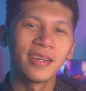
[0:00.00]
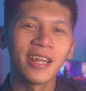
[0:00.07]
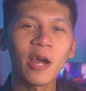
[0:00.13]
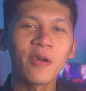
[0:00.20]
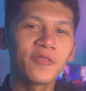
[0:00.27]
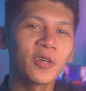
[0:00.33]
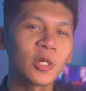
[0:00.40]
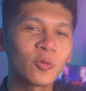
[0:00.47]

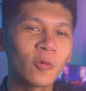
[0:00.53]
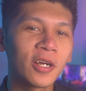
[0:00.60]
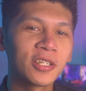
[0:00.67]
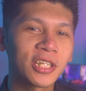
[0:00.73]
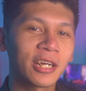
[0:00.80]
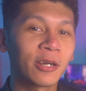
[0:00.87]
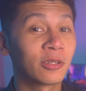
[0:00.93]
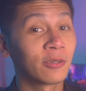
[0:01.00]
Now if you guys
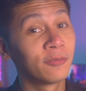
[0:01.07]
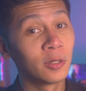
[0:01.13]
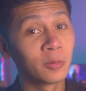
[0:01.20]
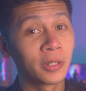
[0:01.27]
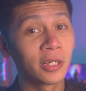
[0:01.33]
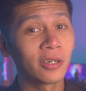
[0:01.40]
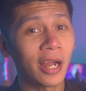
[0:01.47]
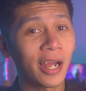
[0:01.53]
want to check out the
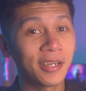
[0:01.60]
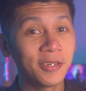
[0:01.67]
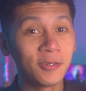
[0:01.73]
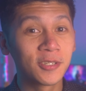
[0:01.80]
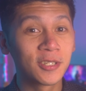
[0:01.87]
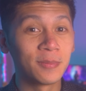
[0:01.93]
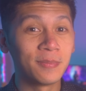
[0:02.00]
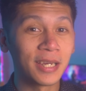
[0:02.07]
film gear I
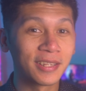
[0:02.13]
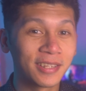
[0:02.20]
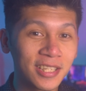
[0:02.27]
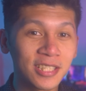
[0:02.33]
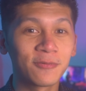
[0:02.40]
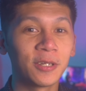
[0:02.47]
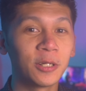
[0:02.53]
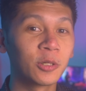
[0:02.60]
used to make
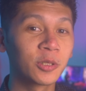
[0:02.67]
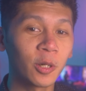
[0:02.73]
this video,